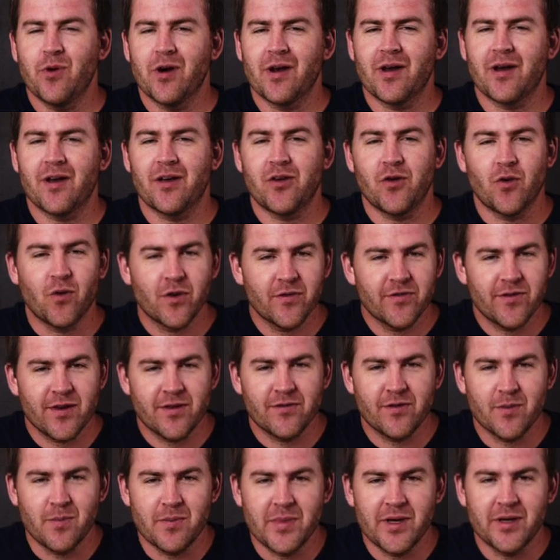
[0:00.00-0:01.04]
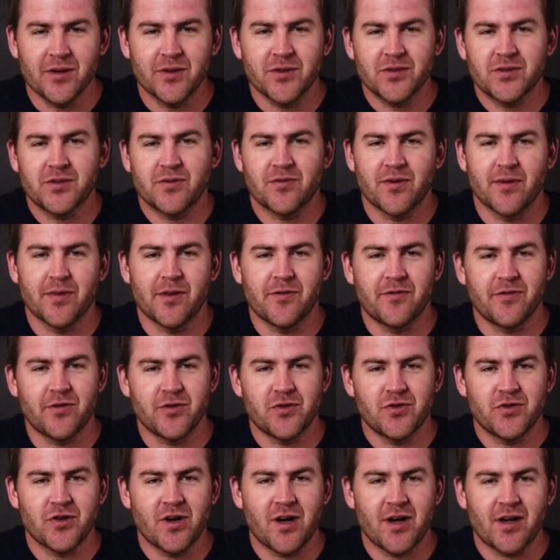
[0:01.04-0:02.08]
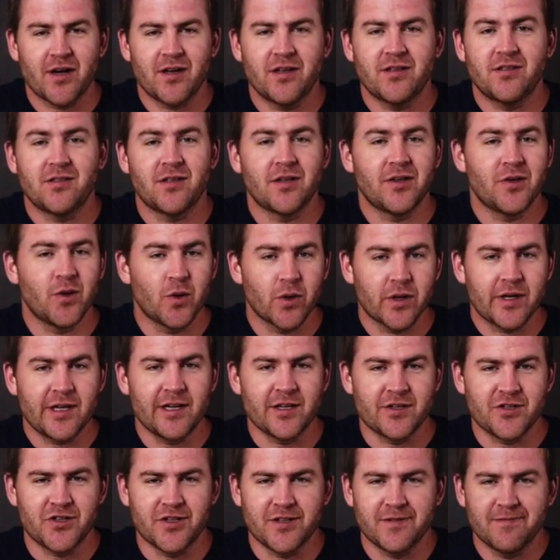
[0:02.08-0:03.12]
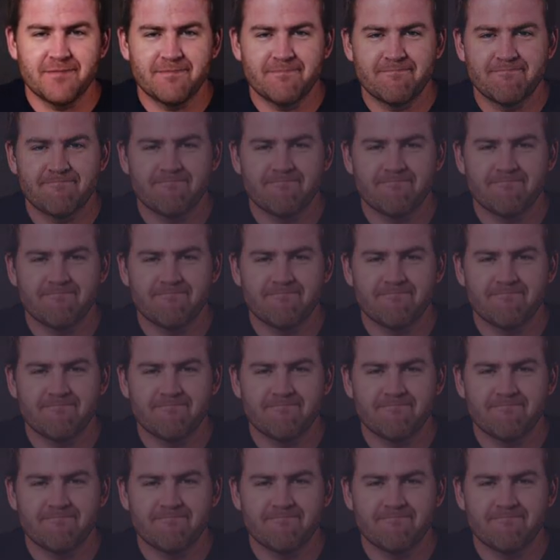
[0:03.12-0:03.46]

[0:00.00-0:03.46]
bring your favorite meals from the food truck to your kitchen.